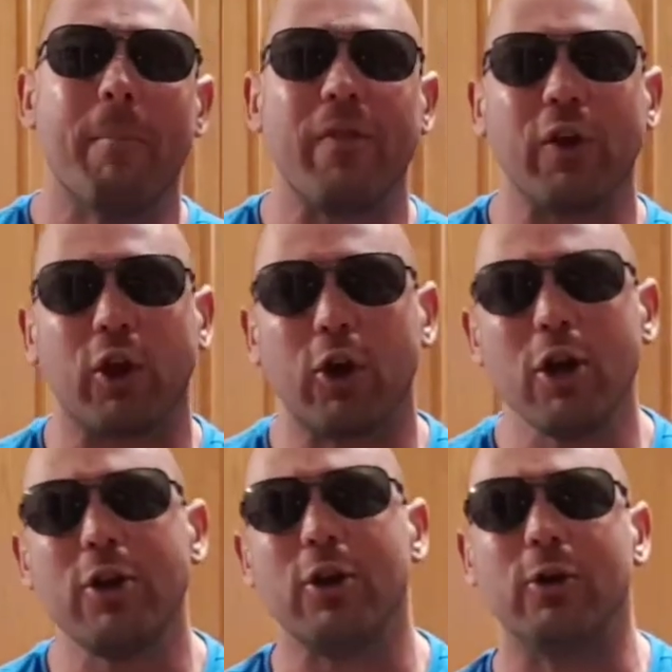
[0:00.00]
but the
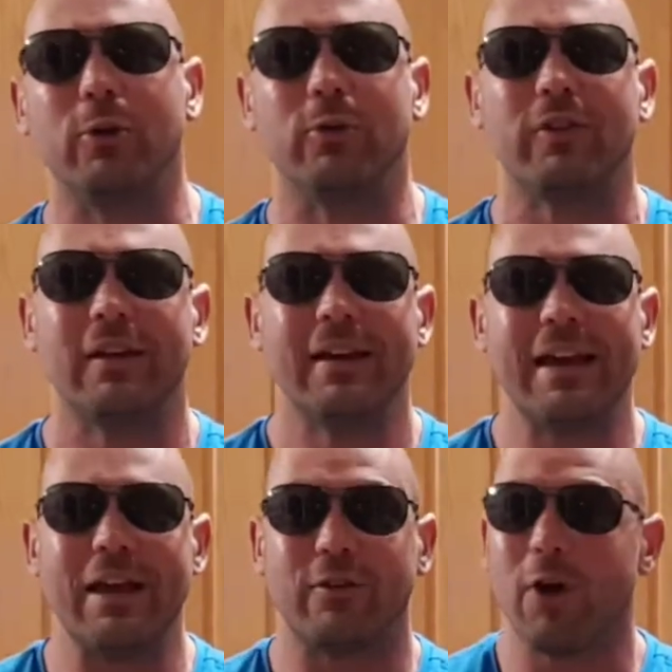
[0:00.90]
good news
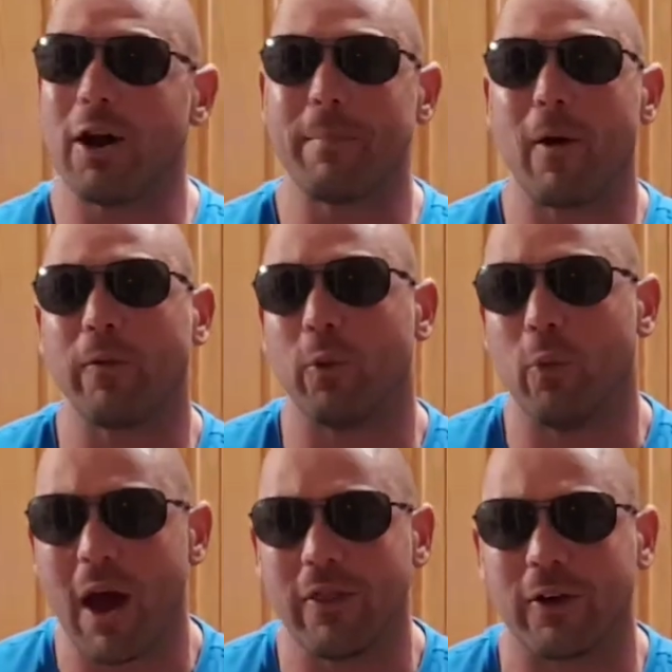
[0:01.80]
is not about the
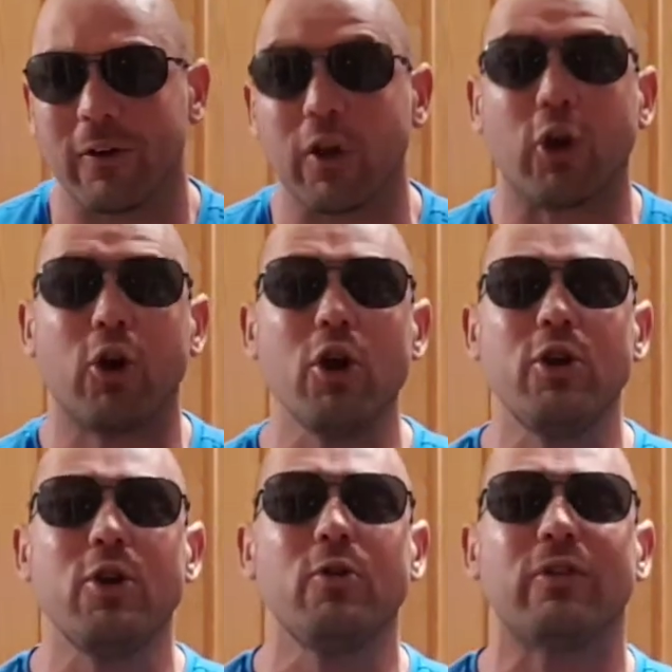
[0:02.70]
weather. The
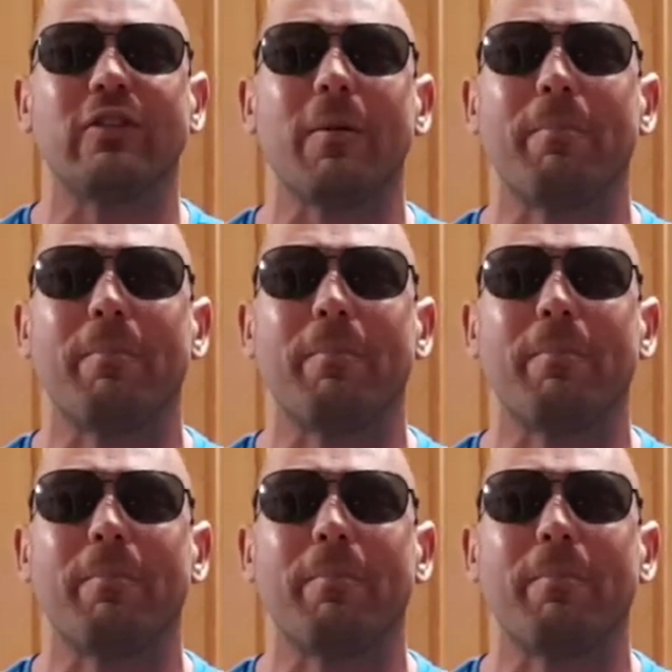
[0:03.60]
good news is